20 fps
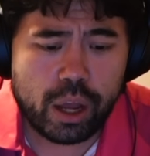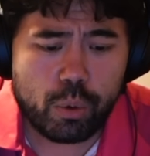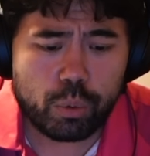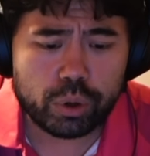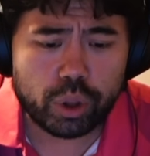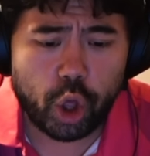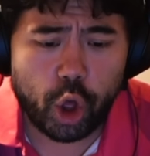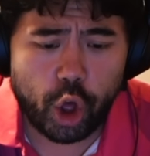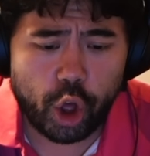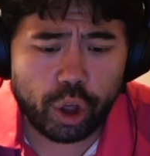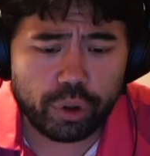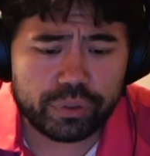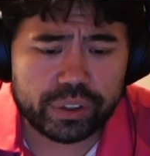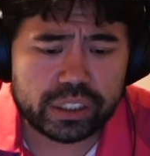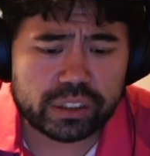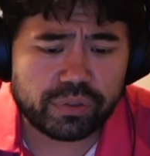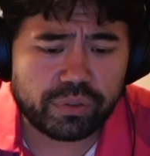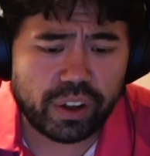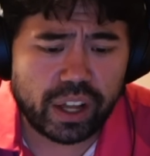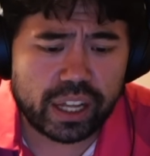with all
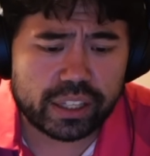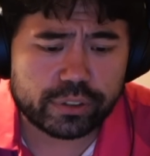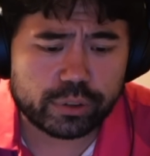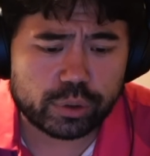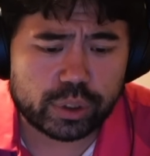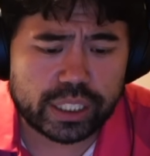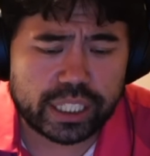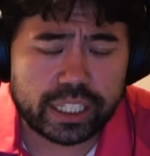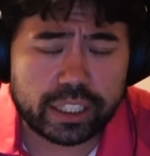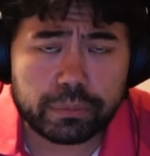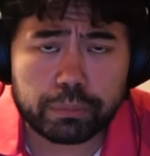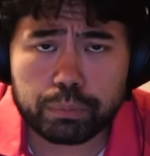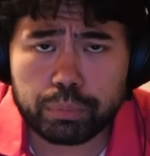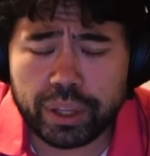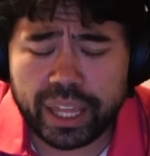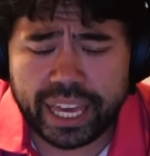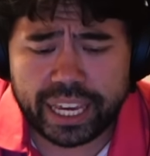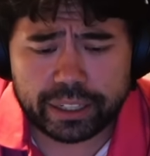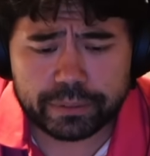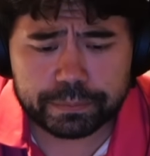these fossils in
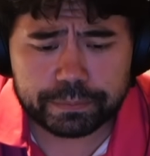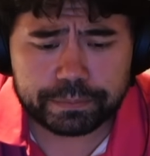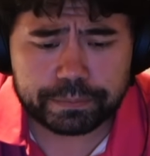play.